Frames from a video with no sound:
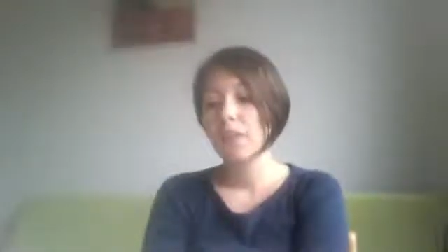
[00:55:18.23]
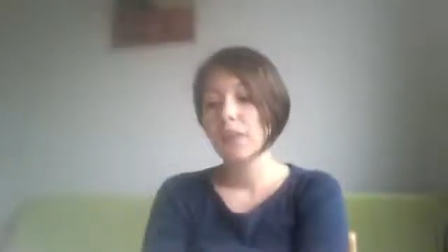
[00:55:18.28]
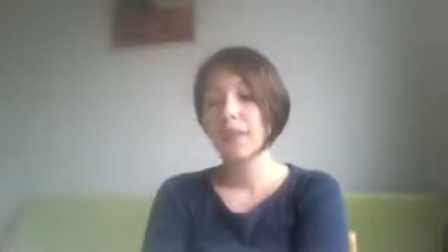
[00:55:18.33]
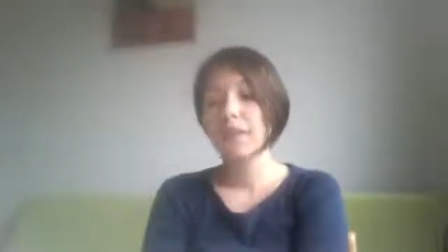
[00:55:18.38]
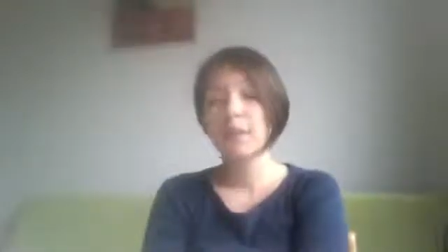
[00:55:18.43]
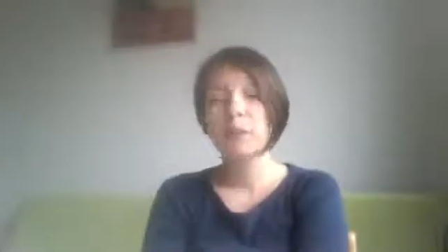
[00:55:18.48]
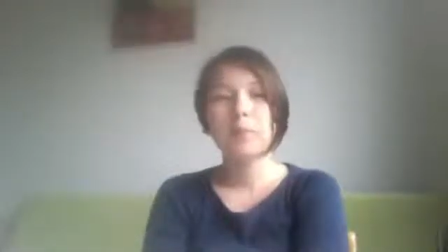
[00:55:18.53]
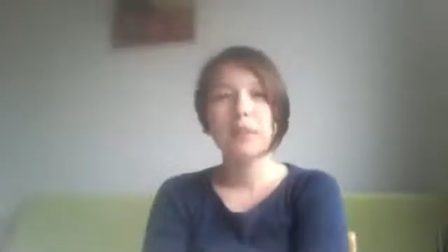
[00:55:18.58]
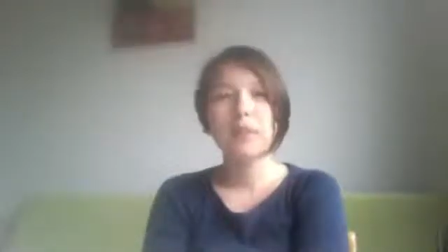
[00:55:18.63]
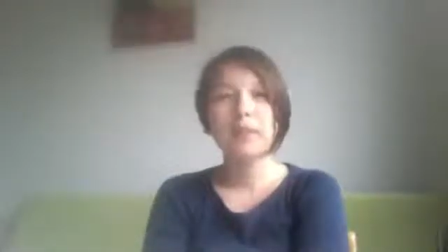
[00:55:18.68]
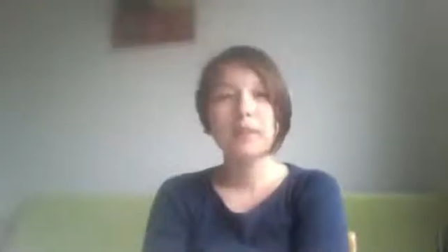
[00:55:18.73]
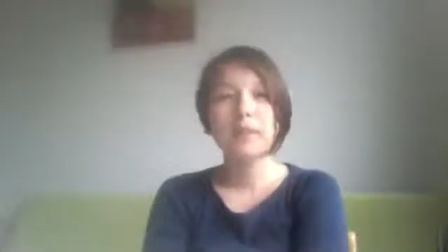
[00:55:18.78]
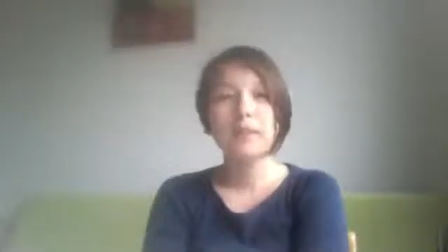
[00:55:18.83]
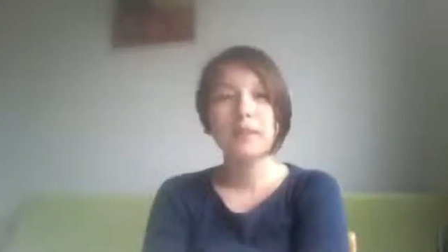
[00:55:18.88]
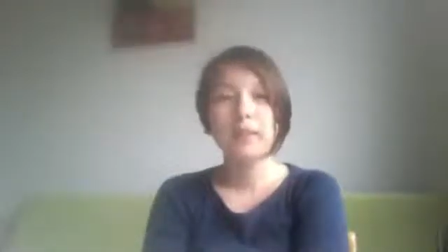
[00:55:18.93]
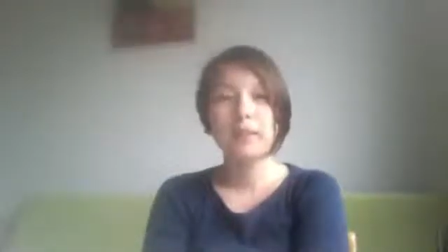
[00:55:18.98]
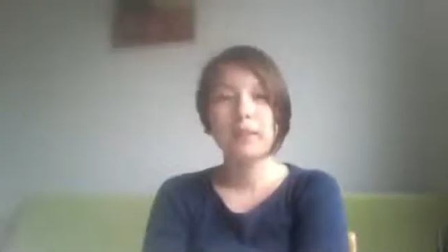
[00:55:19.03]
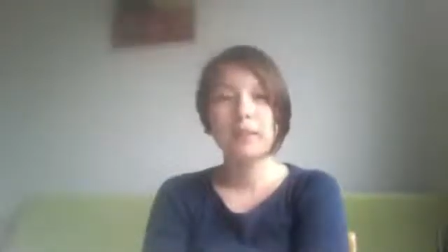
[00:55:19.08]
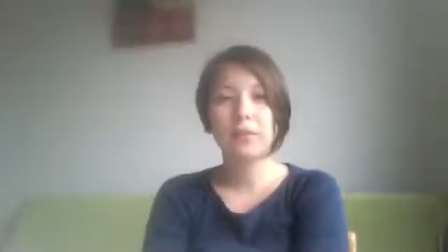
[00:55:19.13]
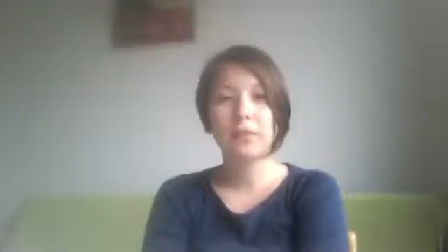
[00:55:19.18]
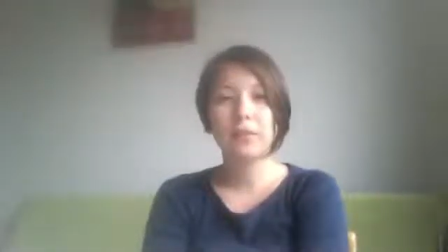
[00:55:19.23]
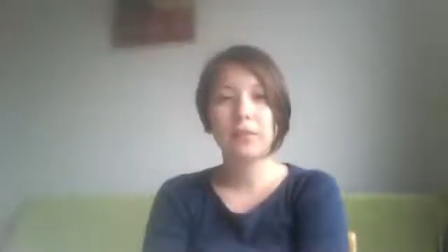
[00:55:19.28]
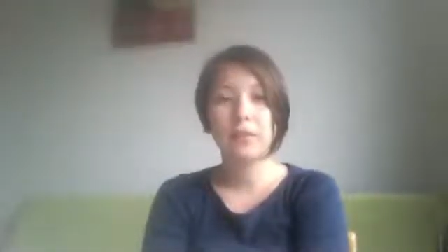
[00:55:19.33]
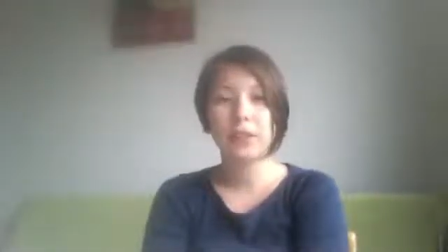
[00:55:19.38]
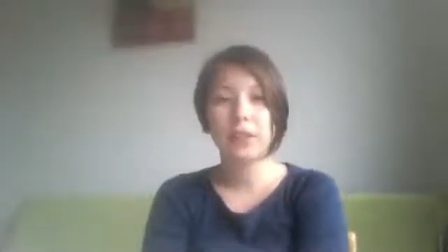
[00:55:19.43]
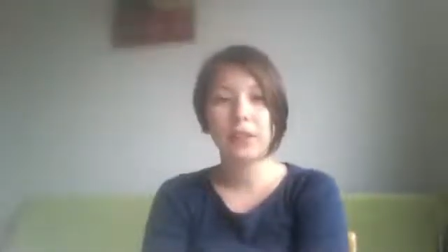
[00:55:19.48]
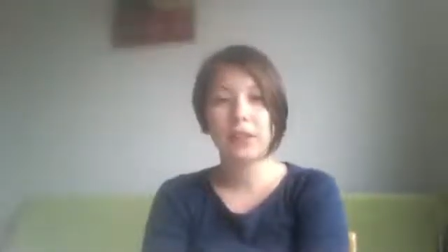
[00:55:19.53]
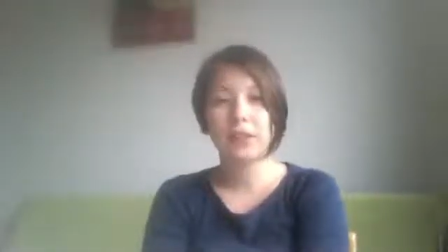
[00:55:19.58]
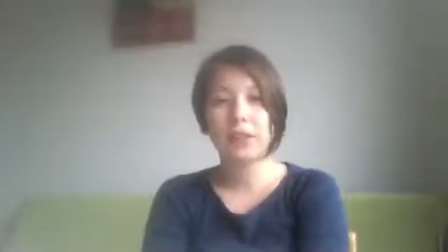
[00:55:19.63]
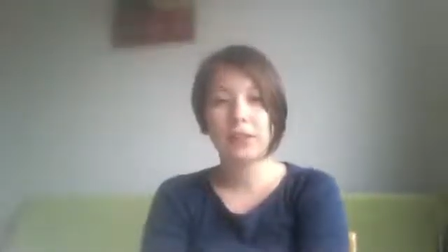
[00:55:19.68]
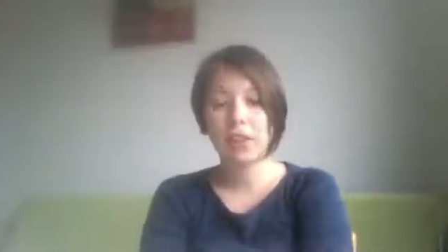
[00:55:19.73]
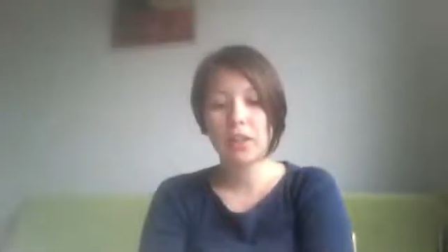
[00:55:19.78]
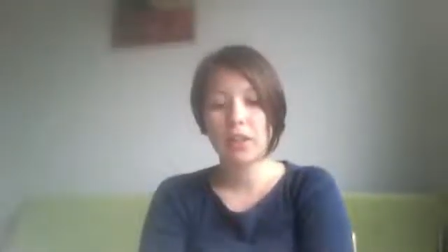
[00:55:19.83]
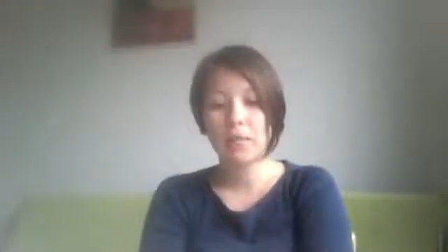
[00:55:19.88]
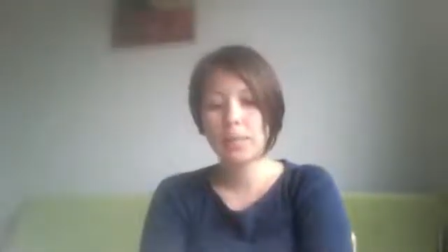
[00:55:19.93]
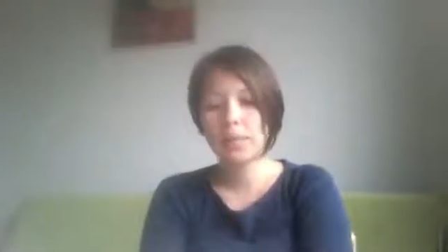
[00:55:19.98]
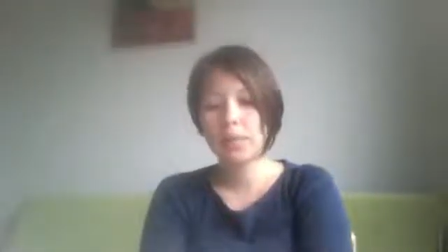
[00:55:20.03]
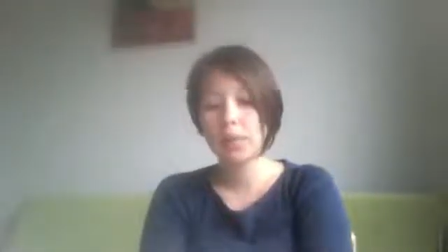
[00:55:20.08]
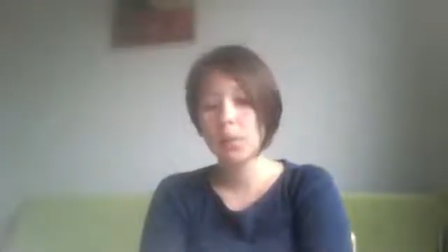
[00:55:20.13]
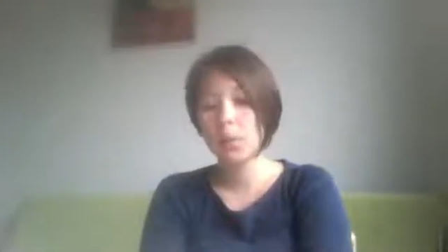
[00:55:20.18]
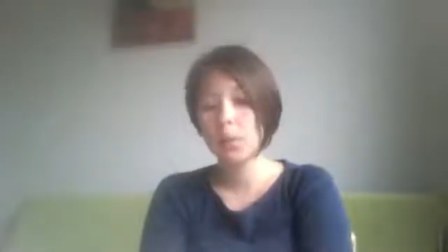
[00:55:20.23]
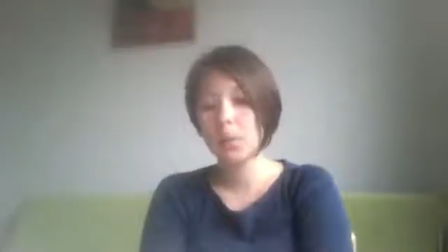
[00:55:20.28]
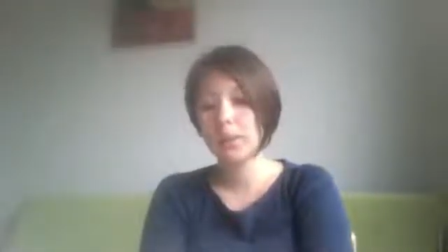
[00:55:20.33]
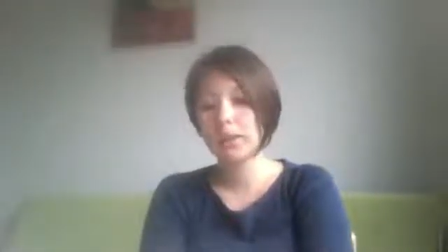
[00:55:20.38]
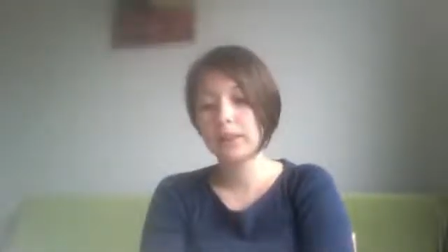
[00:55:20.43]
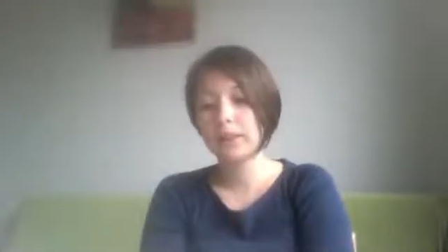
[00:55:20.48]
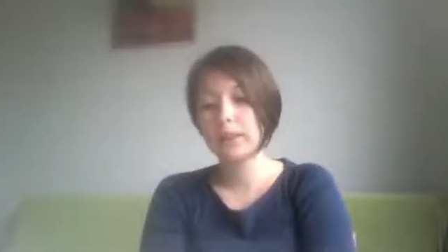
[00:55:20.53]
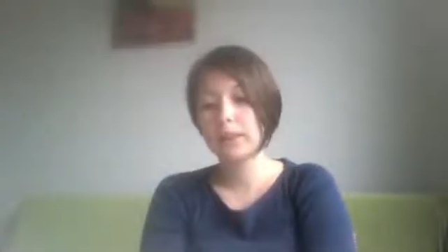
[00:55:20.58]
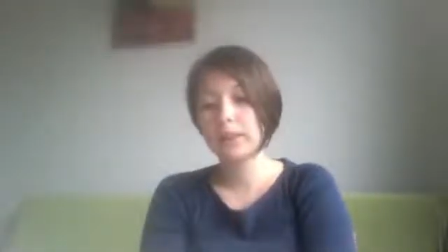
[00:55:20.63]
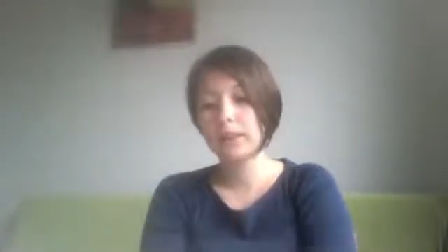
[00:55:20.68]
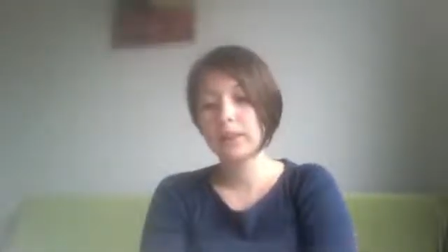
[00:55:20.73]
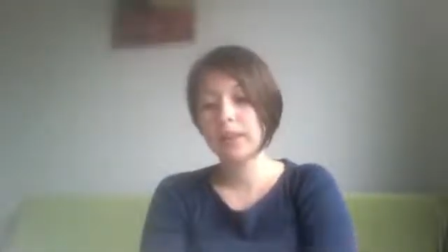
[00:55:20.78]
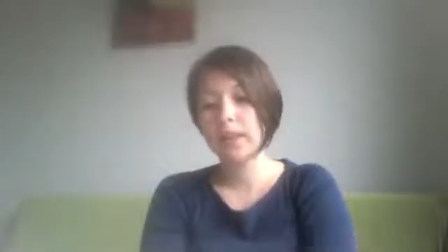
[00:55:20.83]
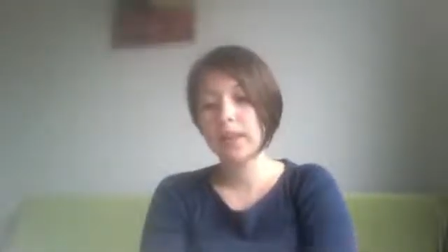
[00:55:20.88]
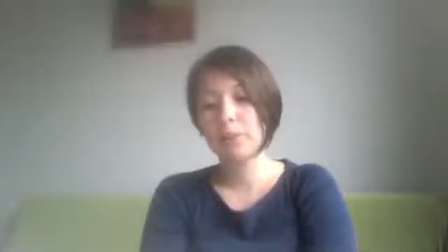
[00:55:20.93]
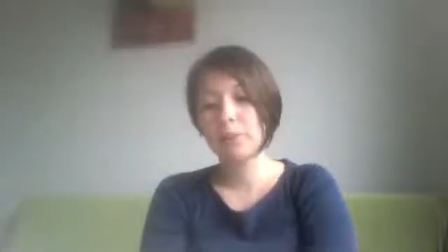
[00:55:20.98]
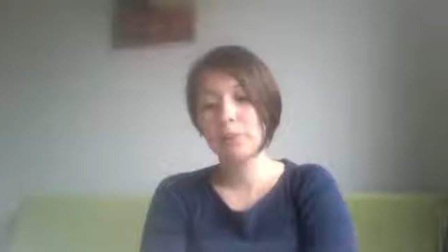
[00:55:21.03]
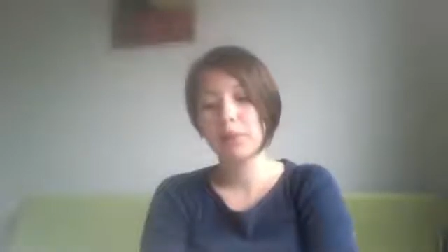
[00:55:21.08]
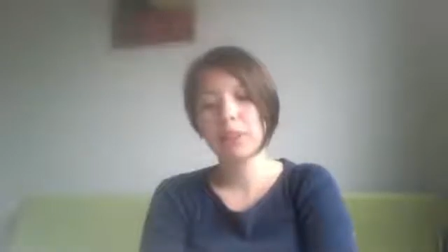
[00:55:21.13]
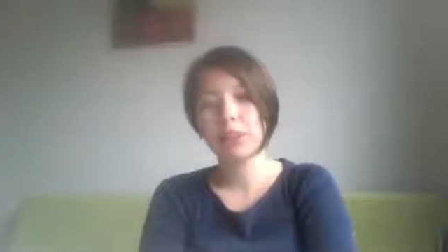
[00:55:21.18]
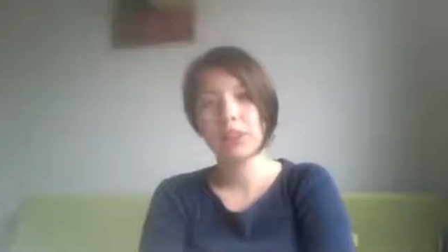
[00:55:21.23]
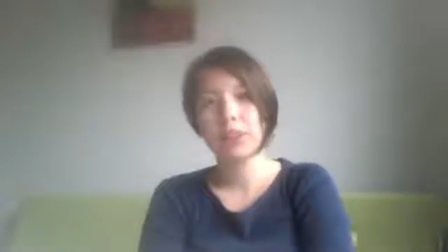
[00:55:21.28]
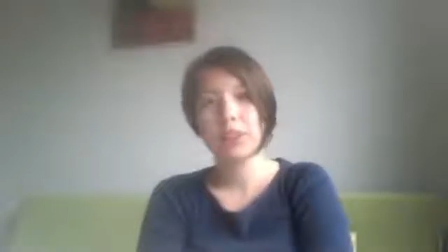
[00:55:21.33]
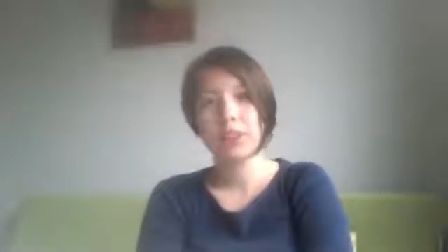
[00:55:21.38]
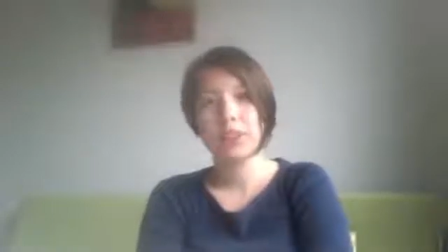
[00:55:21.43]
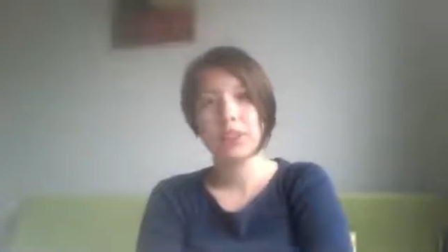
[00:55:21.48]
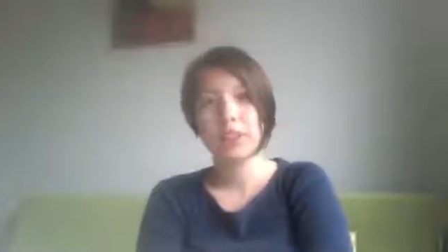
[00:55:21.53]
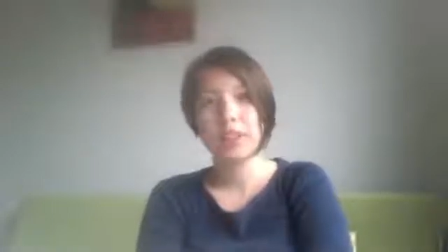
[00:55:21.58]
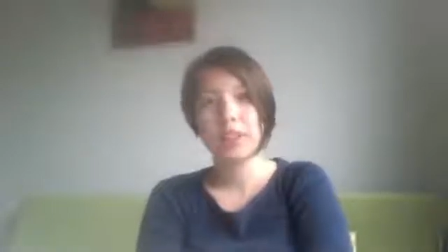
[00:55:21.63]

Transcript: Independent state of Croatia was established